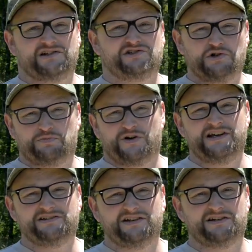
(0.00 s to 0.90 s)
is super
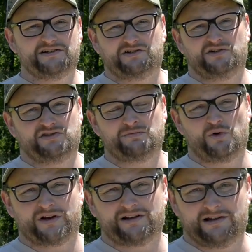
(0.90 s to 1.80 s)
easy to
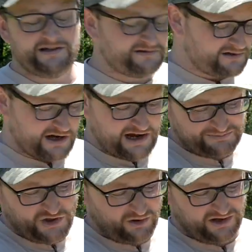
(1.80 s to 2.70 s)
disassemble and clean.
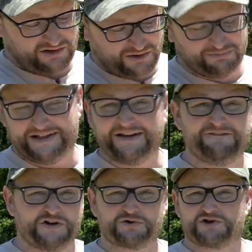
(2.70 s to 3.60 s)
I'm talking complete
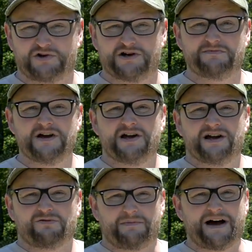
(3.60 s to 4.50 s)
field strip,
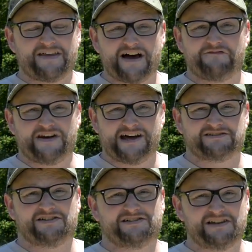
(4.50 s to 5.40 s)
whereby the
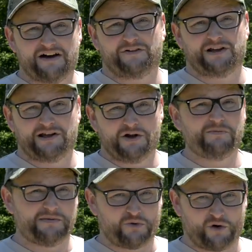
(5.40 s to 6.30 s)
FNX is definitely a little
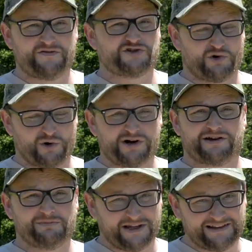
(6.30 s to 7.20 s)
bit more of a chore to
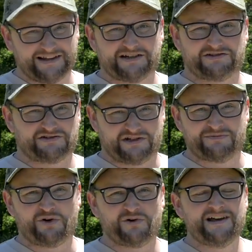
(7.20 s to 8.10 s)
completely
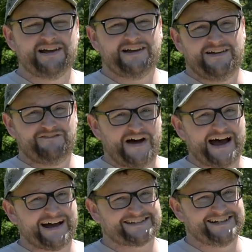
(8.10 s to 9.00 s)
disassemble. In
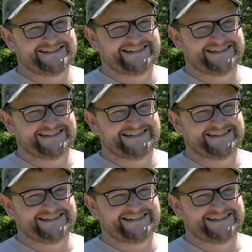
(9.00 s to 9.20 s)
fact,